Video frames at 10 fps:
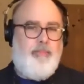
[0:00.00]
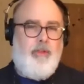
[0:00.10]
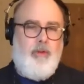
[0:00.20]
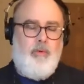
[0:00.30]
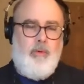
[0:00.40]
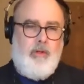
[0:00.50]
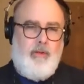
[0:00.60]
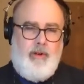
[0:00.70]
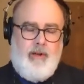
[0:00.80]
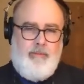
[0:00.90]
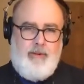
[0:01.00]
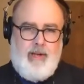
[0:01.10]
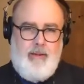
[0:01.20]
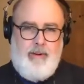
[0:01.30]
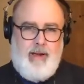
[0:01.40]
you will, if enough
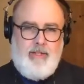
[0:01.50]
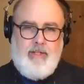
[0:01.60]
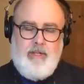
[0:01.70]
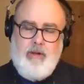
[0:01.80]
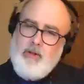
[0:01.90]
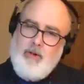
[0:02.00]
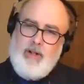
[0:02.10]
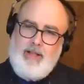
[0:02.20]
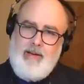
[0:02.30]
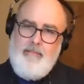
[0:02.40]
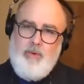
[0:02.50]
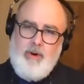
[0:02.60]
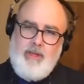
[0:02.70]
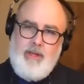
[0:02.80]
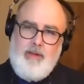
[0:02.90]
time passes and you learn a lot
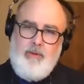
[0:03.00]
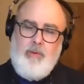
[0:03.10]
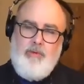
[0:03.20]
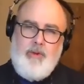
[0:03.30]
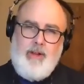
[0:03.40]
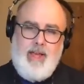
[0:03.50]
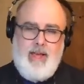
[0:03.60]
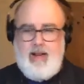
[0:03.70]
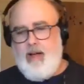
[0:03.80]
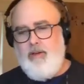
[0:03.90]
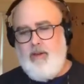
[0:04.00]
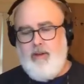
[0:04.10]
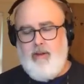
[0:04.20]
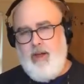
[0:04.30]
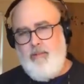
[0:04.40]
more things, you will forget how you
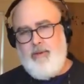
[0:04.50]
came